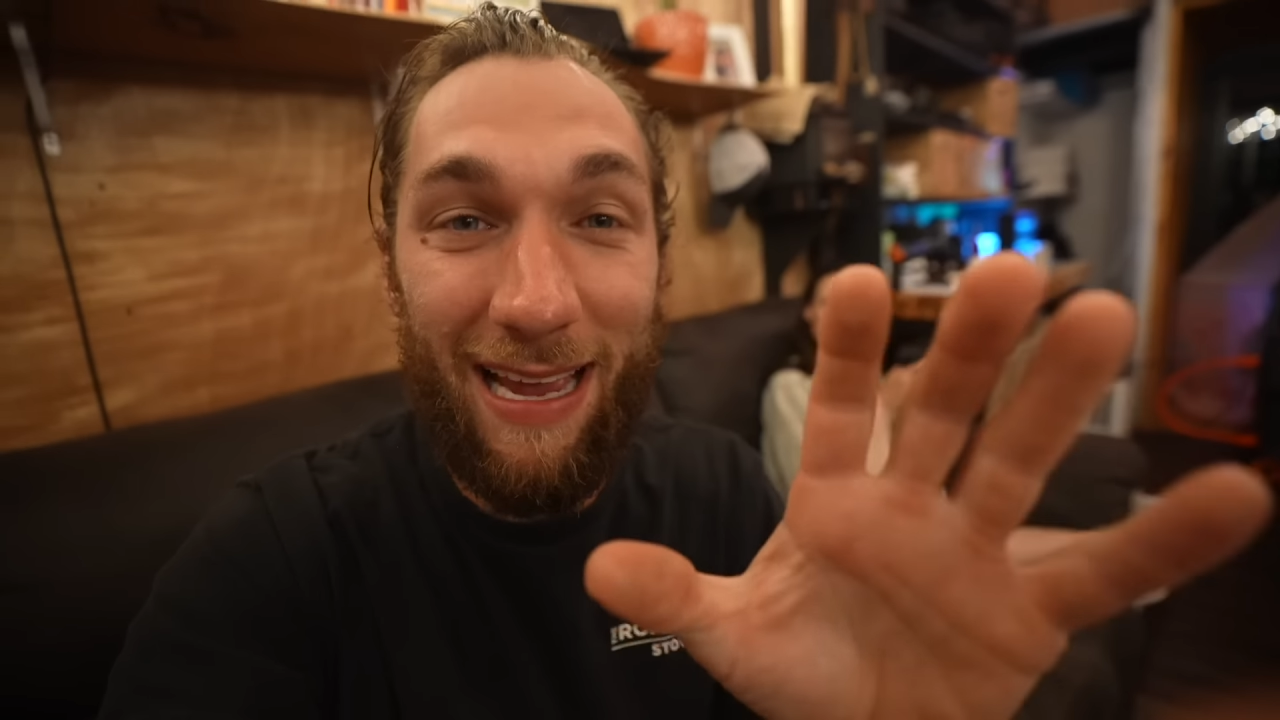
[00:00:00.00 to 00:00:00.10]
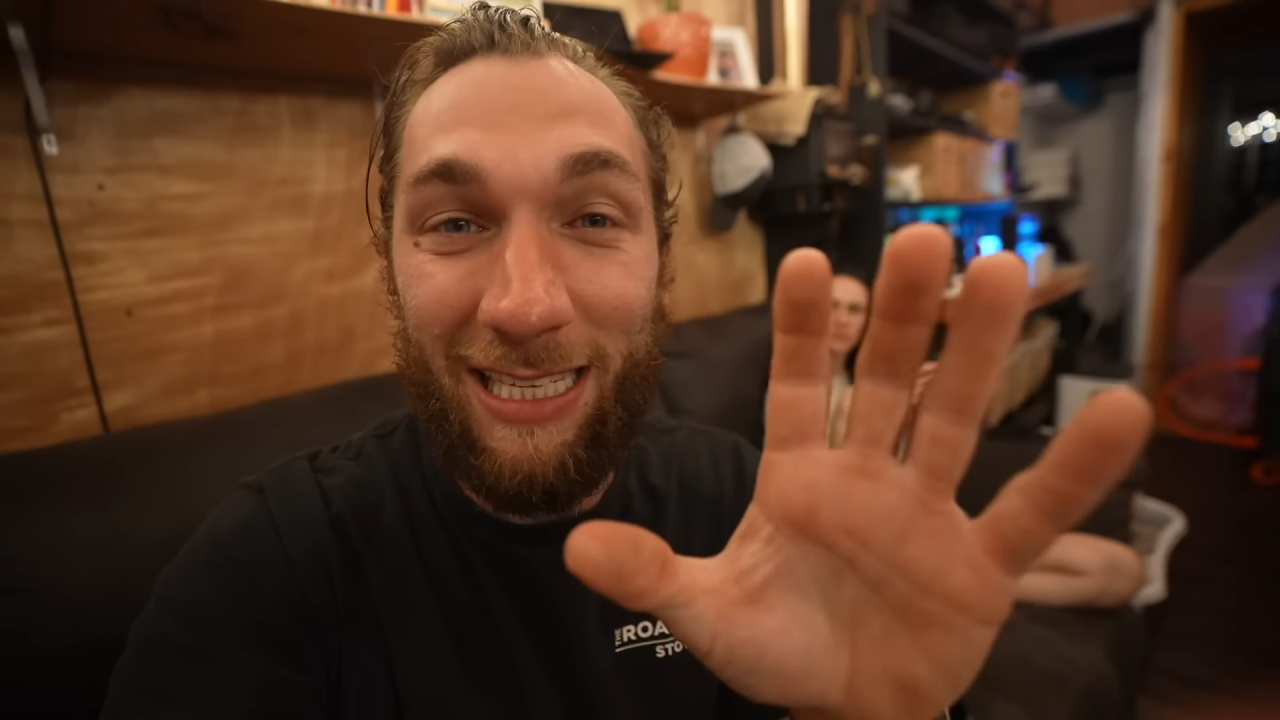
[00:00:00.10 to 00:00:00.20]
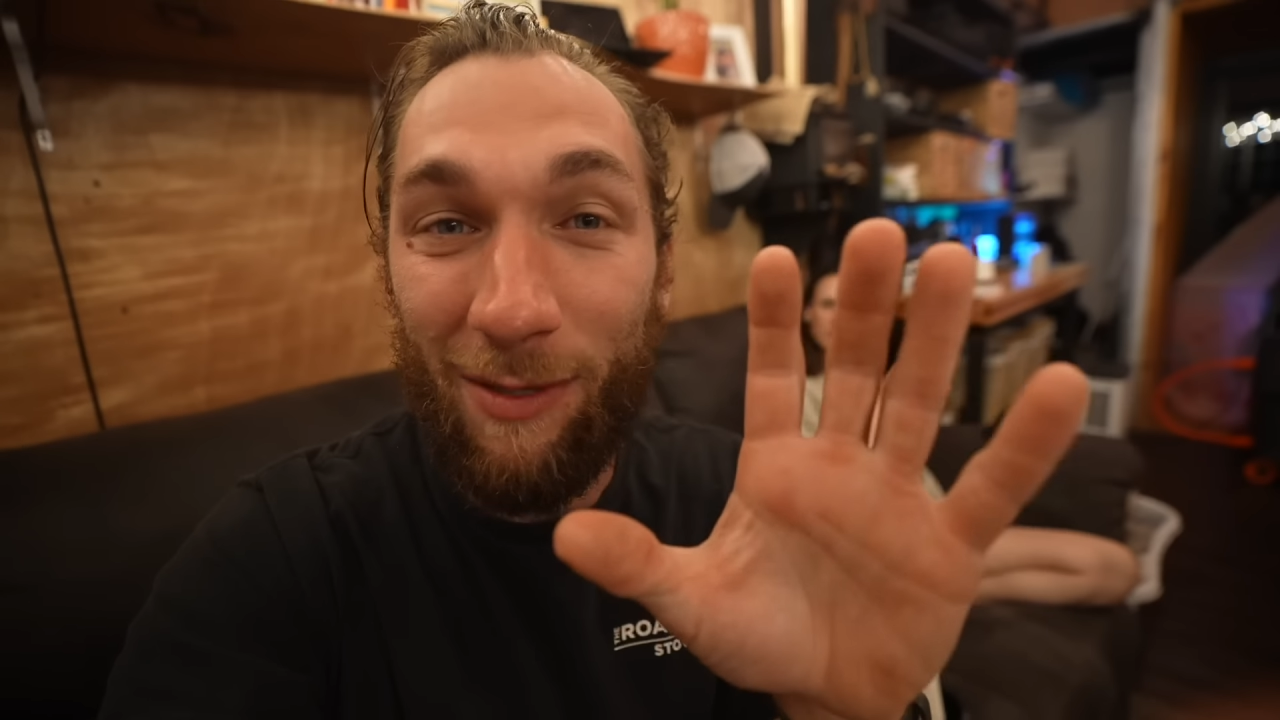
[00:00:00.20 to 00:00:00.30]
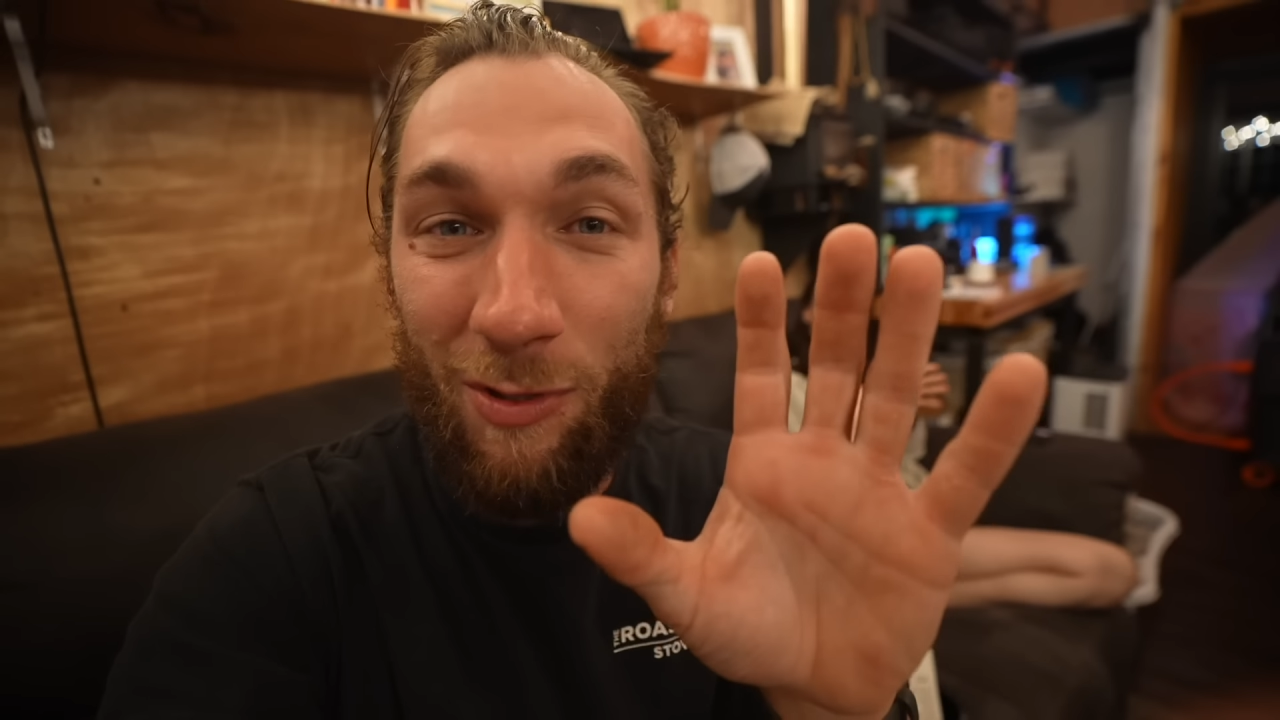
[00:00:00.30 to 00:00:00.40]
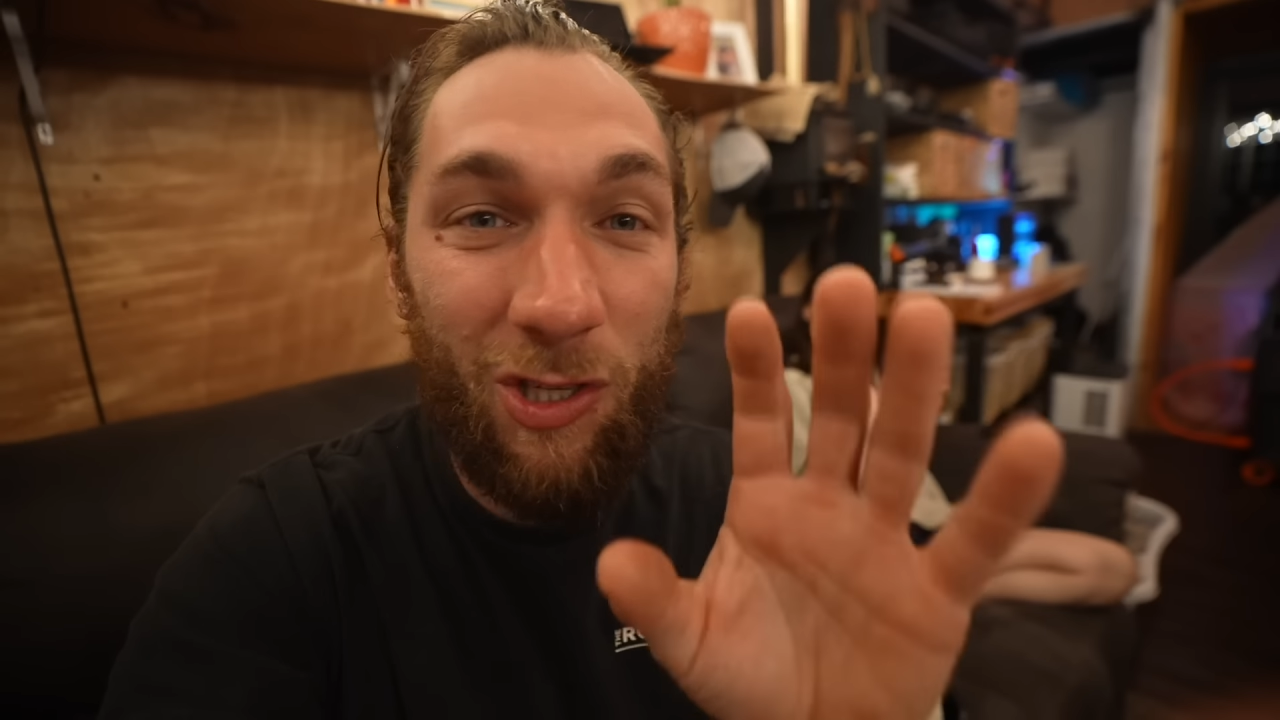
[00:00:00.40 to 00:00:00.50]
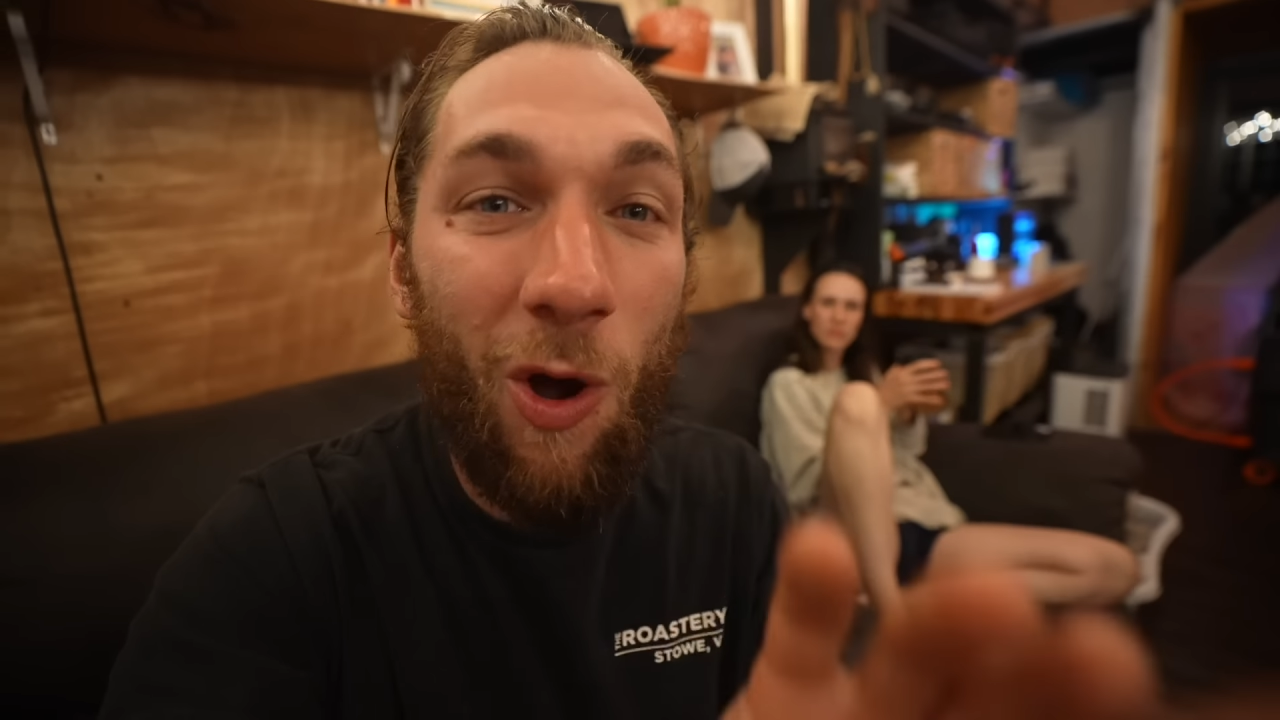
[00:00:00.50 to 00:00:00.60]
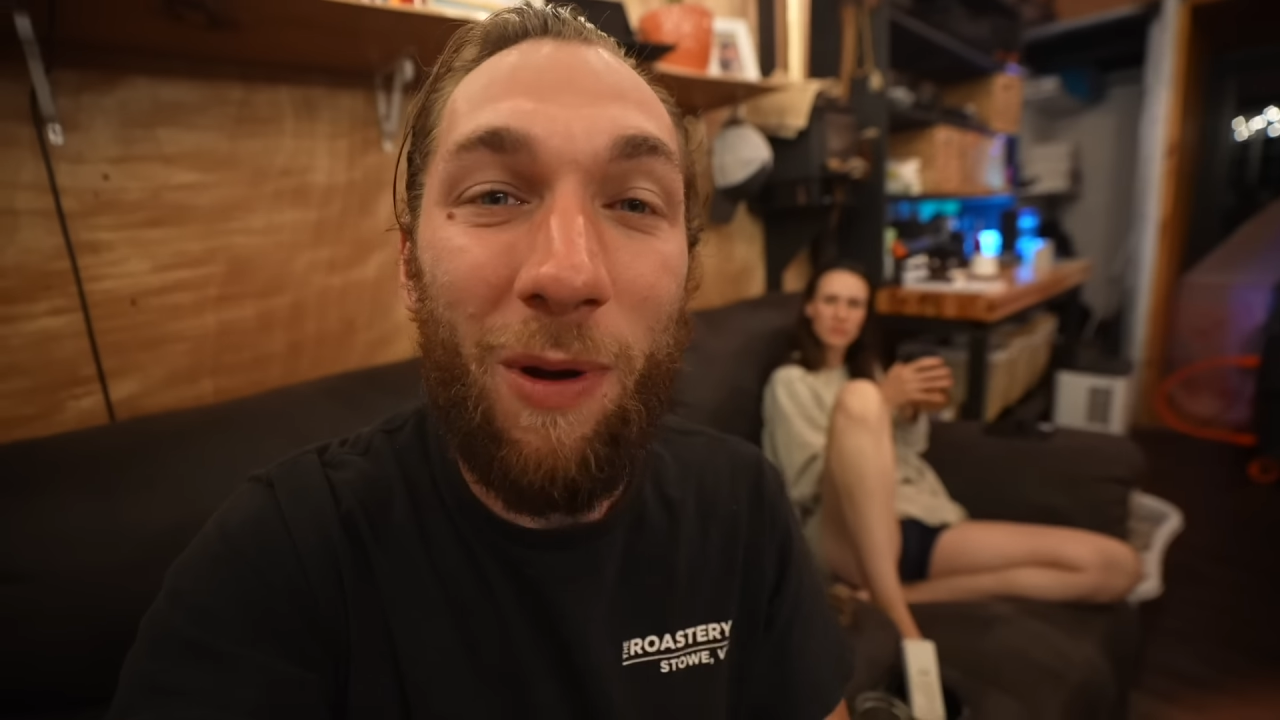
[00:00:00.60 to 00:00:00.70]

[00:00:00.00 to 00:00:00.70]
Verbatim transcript: it's helped so